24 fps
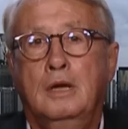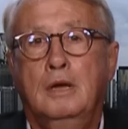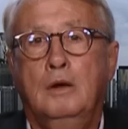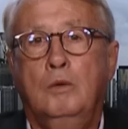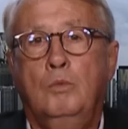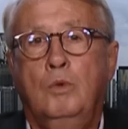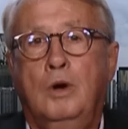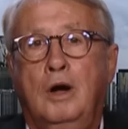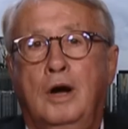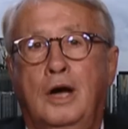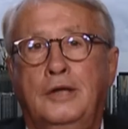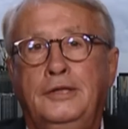
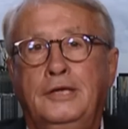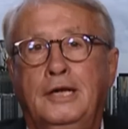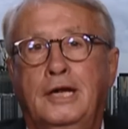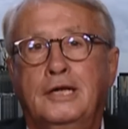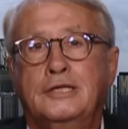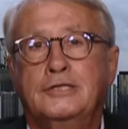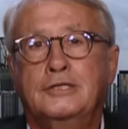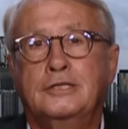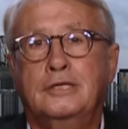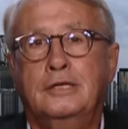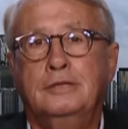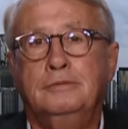Well, I think
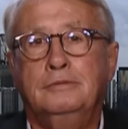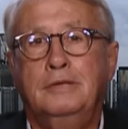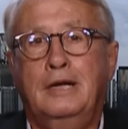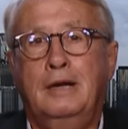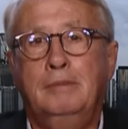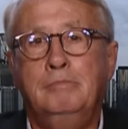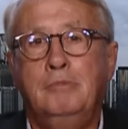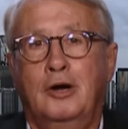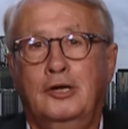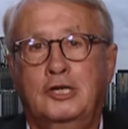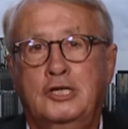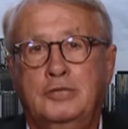it's a, a,
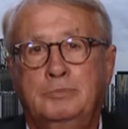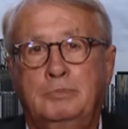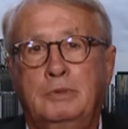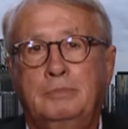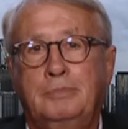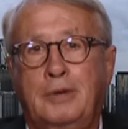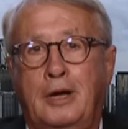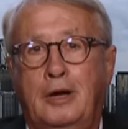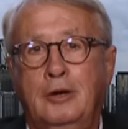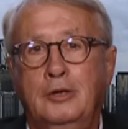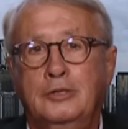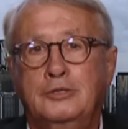modest
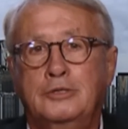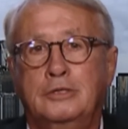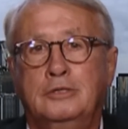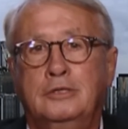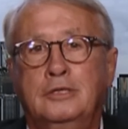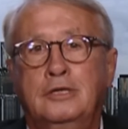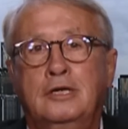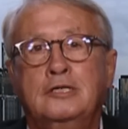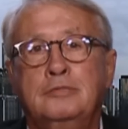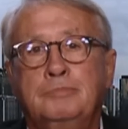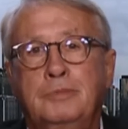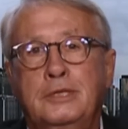proposal
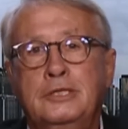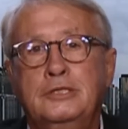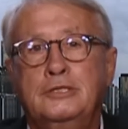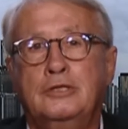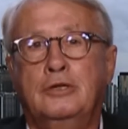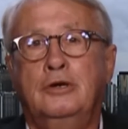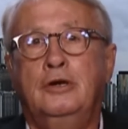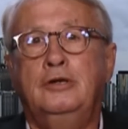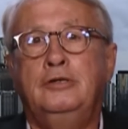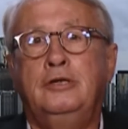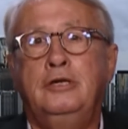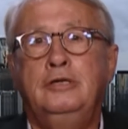and it's been
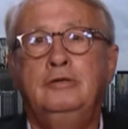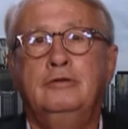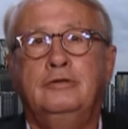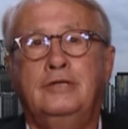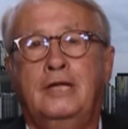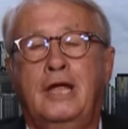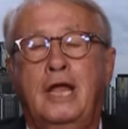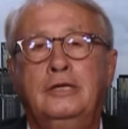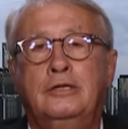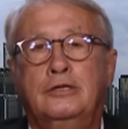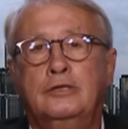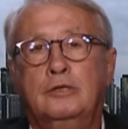turned into
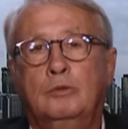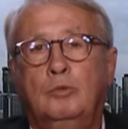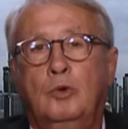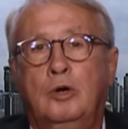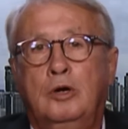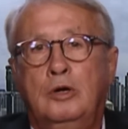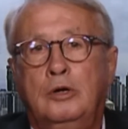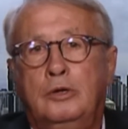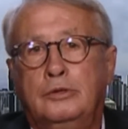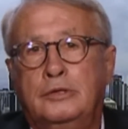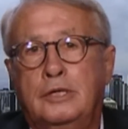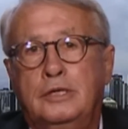the end of the
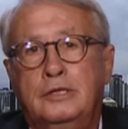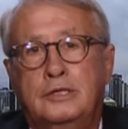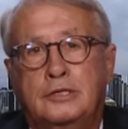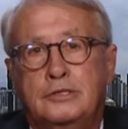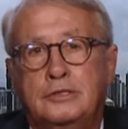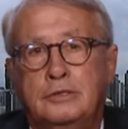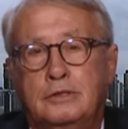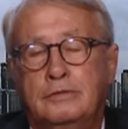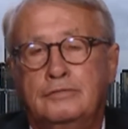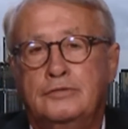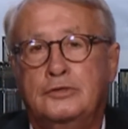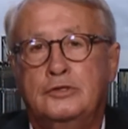world in the
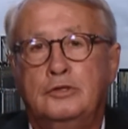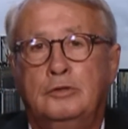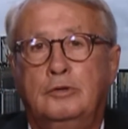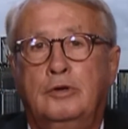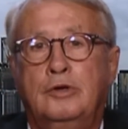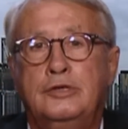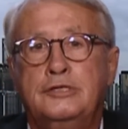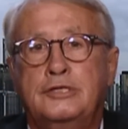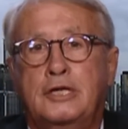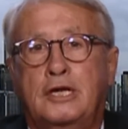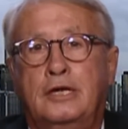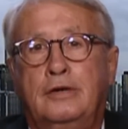sort of
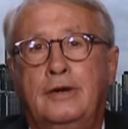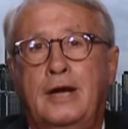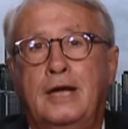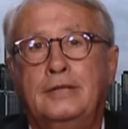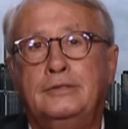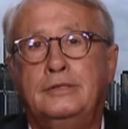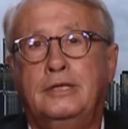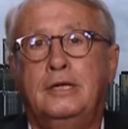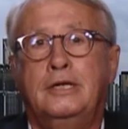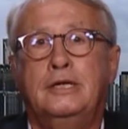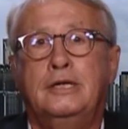stories that are out there